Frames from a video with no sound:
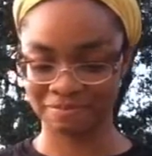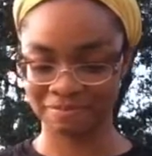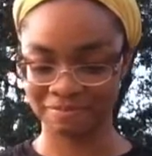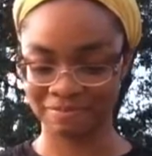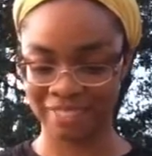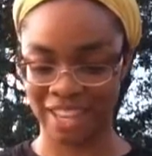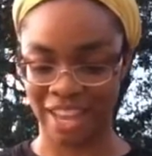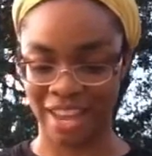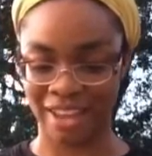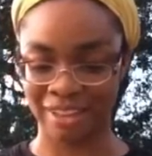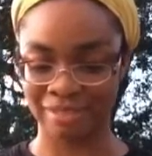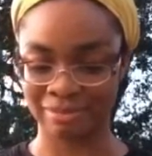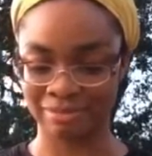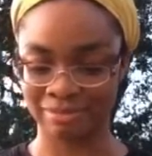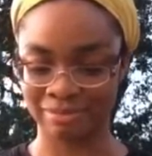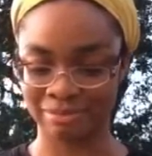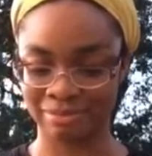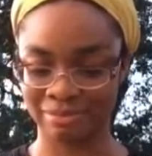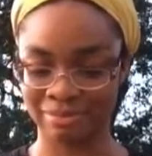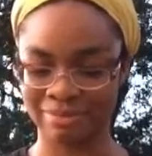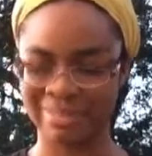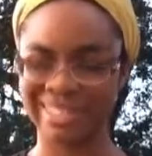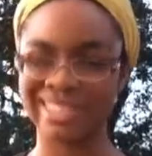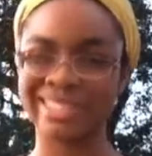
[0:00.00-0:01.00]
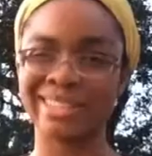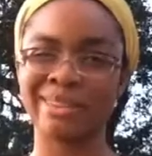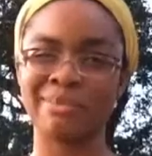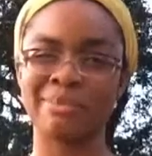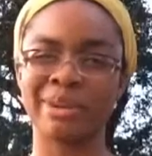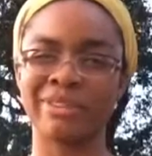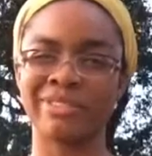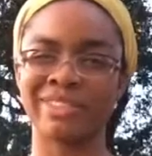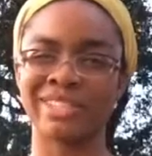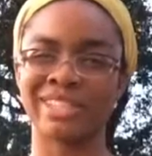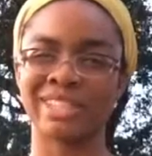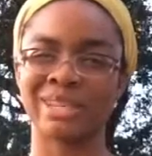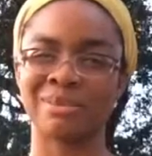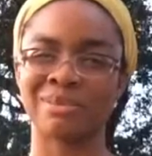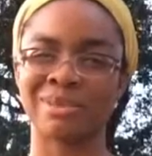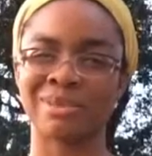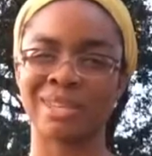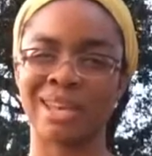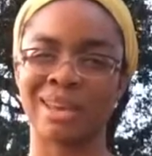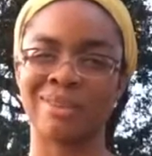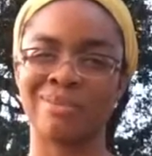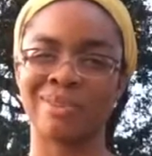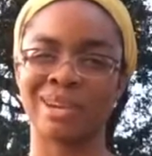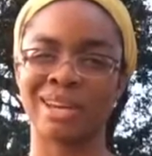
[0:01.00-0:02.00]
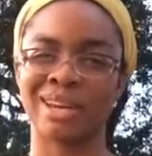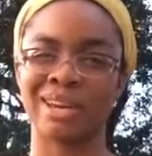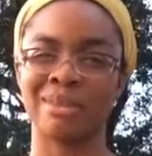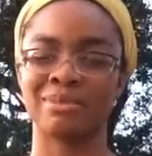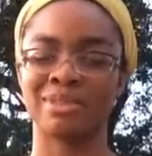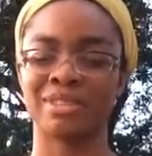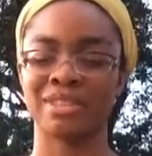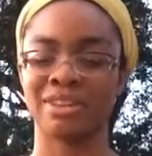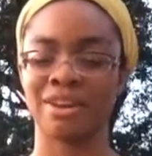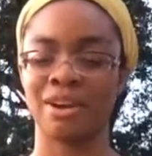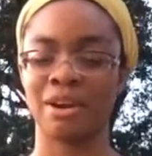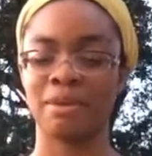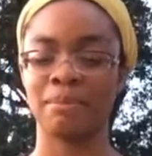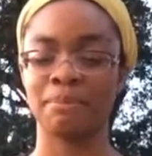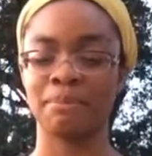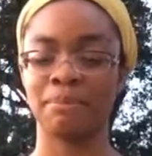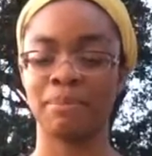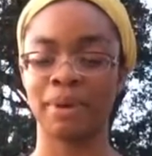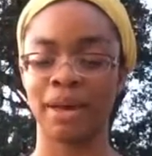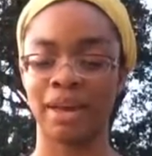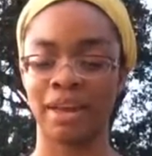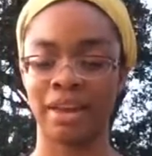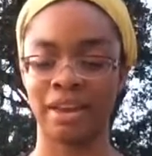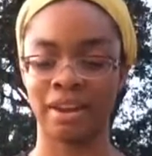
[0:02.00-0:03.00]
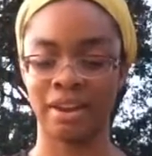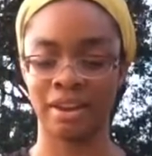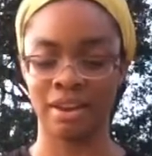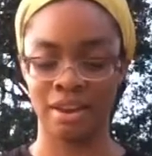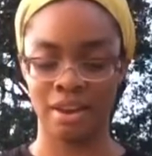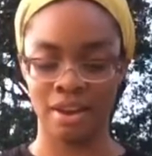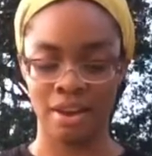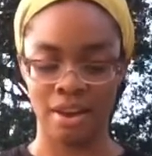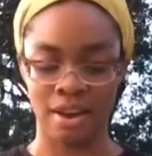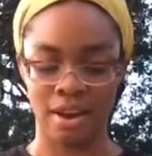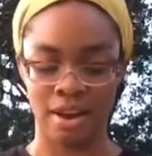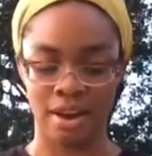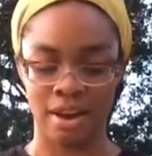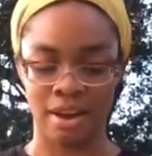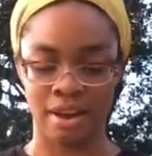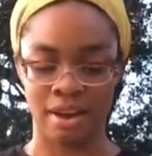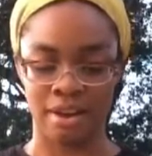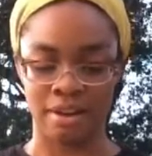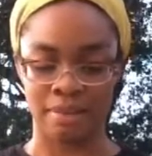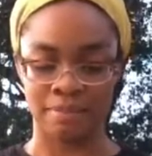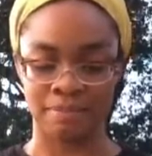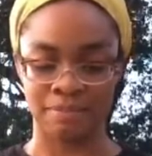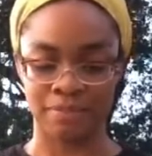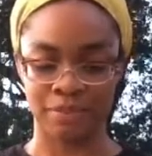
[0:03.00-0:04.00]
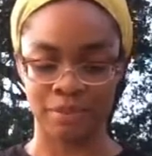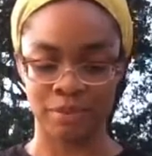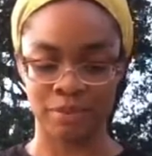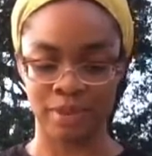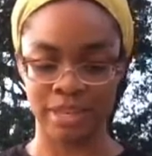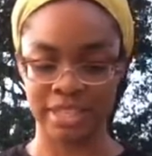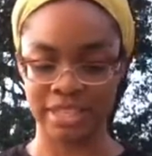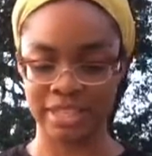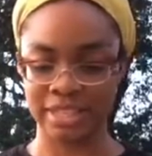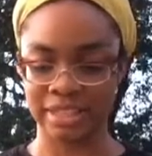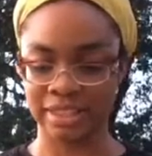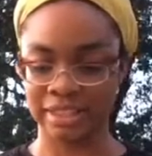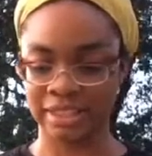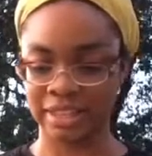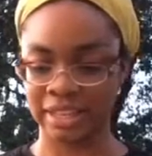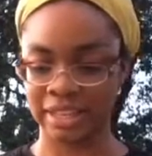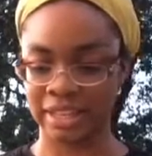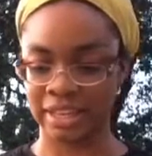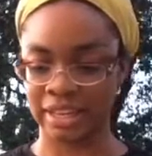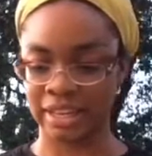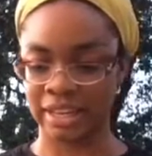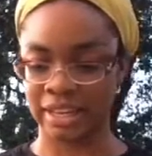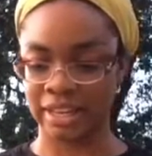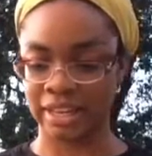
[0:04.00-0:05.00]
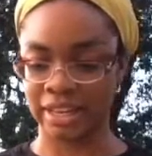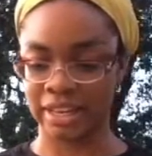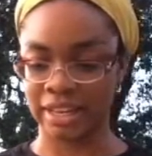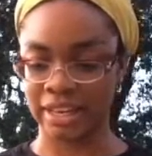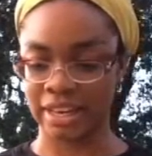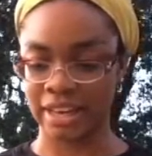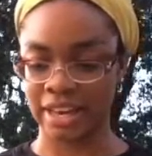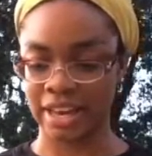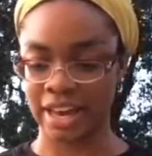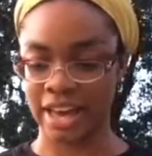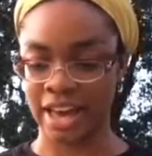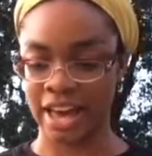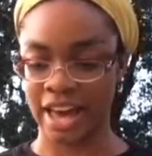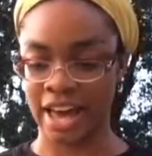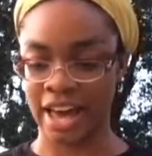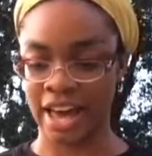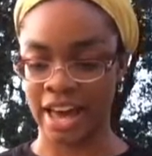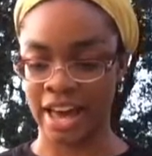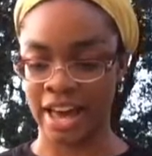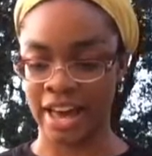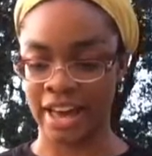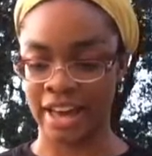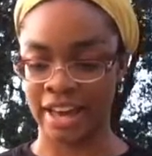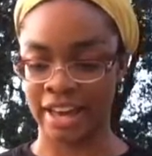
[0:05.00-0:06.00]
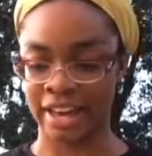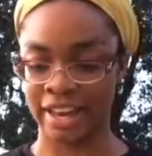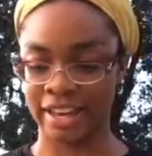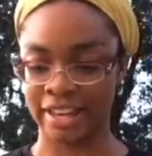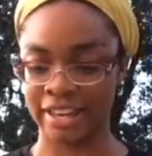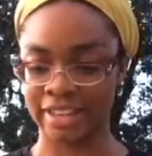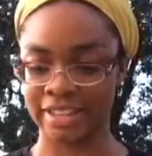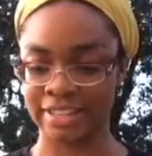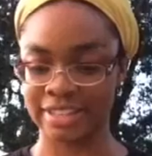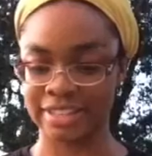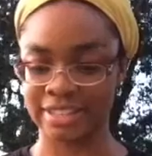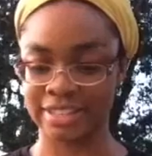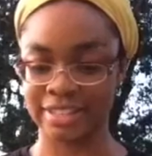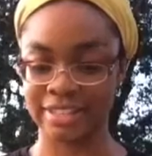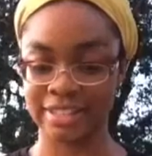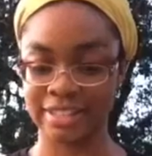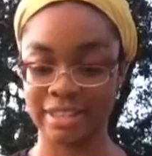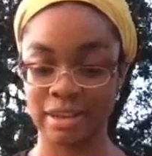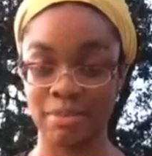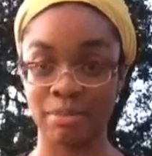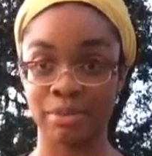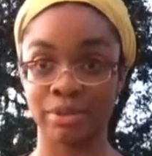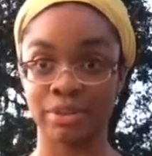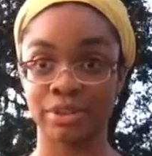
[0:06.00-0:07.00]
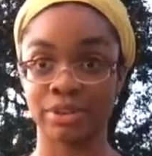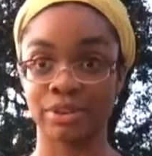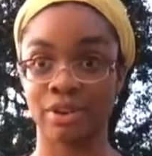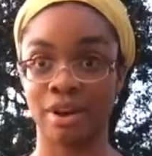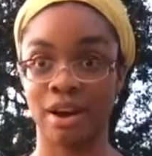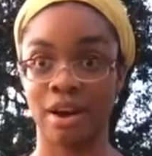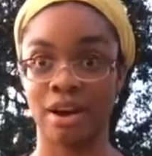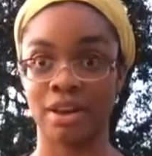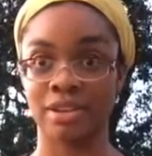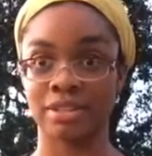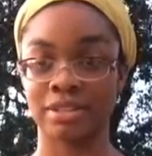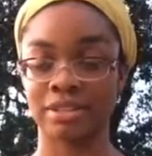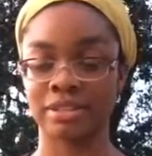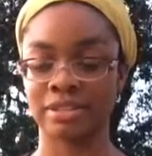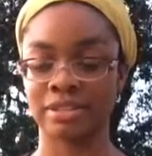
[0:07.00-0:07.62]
yeah, a little bit of a cheapskate when it comes to yarn. But recently, I stumbled across